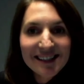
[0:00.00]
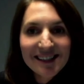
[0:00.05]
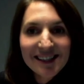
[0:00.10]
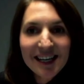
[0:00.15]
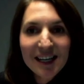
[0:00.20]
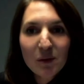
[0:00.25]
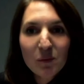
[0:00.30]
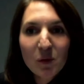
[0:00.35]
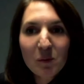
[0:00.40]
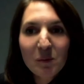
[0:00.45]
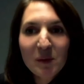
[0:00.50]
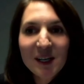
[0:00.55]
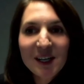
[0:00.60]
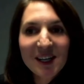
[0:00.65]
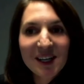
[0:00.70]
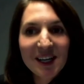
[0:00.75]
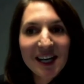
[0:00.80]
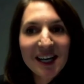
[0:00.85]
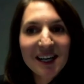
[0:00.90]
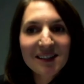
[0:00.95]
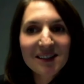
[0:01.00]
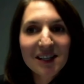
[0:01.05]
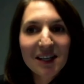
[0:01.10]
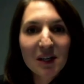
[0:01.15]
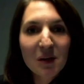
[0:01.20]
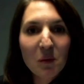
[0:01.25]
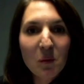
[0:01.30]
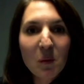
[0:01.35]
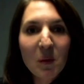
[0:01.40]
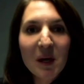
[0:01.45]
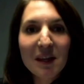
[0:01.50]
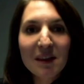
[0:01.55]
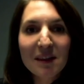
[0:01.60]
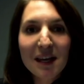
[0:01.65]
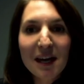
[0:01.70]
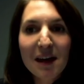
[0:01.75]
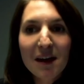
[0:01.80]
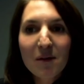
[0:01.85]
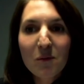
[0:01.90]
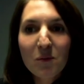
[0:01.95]
The site will be connected with
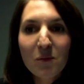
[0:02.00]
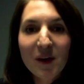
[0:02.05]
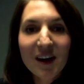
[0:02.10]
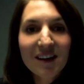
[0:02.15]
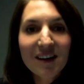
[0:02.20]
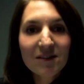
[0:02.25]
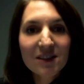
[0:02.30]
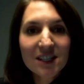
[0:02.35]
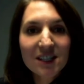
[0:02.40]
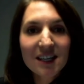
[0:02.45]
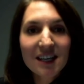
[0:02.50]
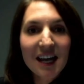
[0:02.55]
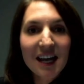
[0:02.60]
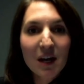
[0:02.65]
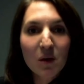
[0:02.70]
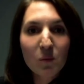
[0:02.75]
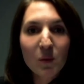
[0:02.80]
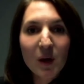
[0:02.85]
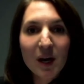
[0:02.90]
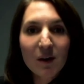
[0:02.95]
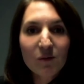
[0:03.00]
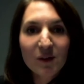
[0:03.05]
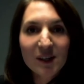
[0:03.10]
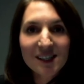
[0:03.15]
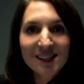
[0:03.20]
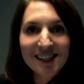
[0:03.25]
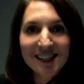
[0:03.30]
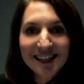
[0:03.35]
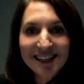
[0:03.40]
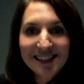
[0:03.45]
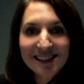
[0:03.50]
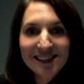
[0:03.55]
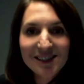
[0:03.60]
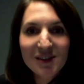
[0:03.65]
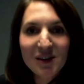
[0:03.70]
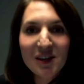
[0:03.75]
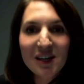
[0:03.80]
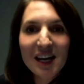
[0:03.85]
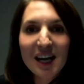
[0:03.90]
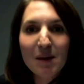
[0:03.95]
5G and Wi-Fi 6
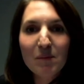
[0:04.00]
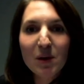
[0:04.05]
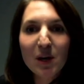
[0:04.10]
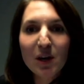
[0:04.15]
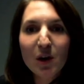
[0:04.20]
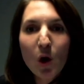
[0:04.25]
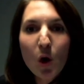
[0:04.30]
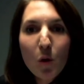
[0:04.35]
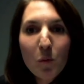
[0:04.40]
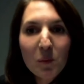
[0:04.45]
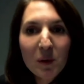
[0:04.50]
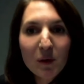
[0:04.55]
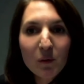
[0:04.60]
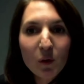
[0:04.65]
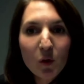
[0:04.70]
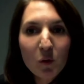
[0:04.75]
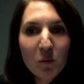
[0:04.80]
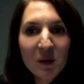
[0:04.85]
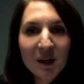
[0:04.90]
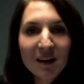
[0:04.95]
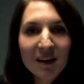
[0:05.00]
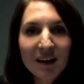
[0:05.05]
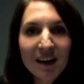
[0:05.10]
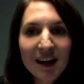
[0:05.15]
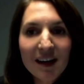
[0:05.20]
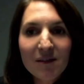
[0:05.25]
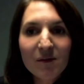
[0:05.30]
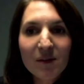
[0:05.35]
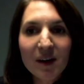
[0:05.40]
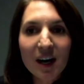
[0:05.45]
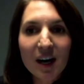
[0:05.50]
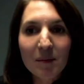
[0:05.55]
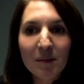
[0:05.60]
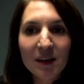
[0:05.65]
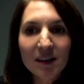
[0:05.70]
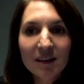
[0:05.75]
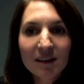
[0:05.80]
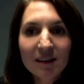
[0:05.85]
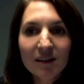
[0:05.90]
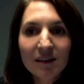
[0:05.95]
to enable an open roaming
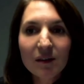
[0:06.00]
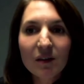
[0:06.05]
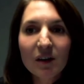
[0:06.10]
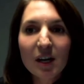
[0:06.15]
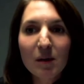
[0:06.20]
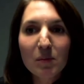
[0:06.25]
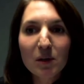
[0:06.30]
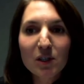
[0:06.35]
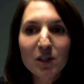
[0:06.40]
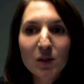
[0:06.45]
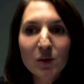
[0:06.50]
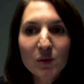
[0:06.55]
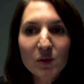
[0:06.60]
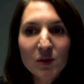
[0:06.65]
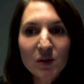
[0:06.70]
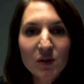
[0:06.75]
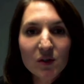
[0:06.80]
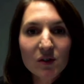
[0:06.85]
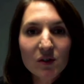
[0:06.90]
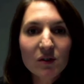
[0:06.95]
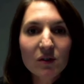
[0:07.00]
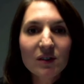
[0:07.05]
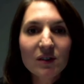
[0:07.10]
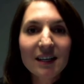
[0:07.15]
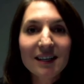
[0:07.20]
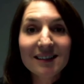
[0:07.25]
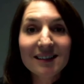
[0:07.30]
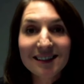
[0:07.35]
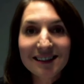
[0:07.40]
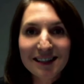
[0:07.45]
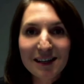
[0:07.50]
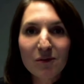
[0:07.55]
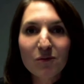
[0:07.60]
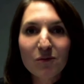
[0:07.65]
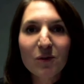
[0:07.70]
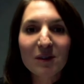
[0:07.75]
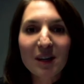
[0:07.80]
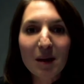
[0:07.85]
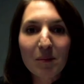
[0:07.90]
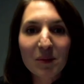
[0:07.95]
environment to enable users to test
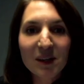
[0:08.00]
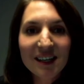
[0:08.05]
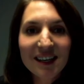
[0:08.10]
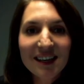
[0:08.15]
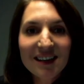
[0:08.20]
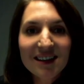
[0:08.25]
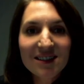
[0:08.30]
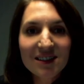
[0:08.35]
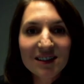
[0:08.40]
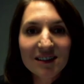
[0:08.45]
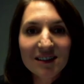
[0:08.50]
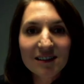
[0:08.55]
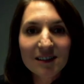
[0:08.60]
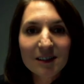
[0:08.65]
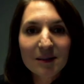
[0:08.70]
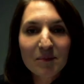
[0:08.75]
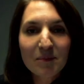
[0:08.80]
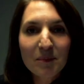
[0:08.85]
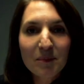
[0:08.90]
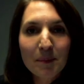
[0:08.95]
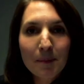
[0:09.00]
different applications.